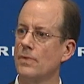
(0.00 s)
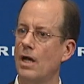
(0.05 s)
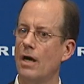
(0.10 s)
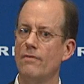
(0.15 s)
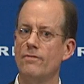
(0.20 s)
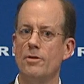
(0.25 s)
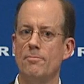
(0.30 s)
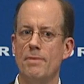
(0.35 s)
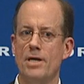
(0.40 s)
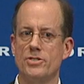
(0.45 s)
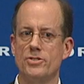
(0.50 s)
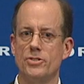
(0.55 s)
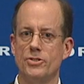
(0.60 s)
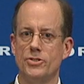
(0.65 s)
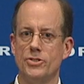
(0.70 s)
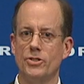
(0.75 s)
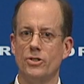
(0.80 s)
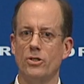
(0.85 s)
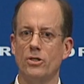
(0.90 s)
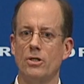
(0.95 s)
of the
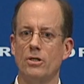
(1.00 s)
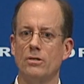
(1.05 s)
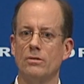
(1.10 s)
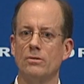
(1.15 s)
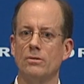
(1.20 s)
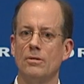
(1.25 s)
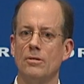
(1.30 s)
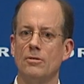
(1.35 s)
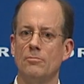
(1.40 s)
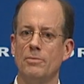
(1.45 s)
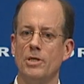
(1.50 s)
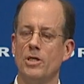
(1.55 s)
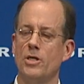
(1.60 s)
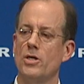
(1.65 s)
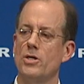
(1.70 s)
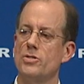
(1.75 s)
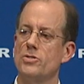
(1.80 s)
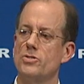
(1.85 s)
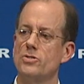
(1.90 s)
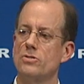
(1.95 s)
messenger,
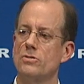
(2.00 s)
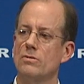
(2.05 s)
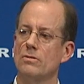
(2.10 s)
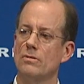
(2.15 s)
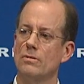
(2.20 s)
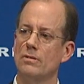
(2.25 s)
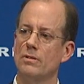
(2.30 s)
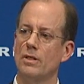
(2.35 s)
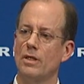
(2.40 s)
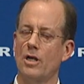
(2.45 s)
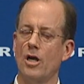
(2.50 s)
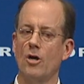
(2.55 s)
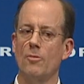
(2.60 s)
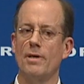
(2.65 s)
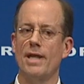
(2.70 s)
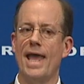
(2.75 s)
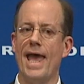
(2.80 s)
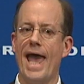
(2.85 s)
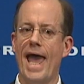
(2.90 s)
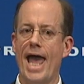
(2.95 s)
because the
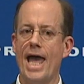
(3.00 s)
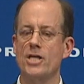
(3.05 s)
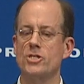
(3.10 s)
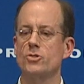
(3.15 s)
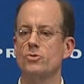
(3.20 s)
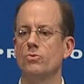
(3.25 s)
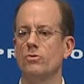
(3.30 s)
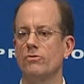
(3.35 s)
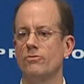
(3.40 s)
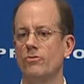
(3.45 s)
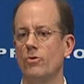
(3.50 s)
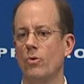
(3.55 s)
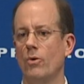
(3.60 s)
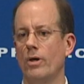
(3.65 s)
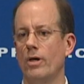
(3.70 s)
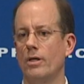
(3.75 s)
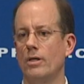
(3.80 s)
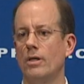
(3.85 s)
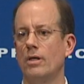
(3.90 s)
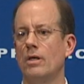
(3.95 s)
government has to
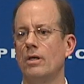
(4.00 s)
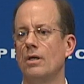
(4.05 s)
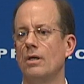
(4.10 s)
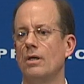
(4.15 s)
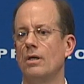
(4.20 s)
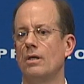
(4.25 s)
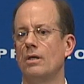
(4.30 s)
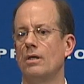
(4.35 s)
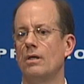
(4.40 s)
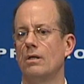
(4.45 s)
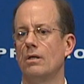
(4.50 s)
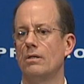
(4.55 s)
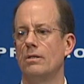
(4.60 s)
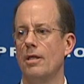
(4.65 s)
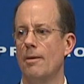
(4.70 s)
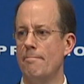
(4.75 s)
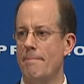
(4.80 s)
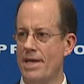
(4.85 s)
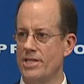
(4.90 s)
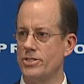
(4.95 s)
avoid
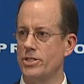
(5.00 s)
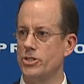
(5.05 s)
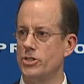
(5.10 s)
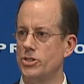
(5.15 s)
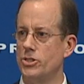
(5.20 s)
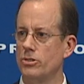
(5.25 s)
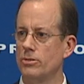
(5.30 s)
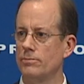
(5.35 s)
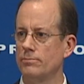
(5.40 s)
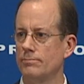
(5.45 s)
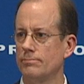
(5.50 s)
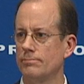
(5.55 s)
the message.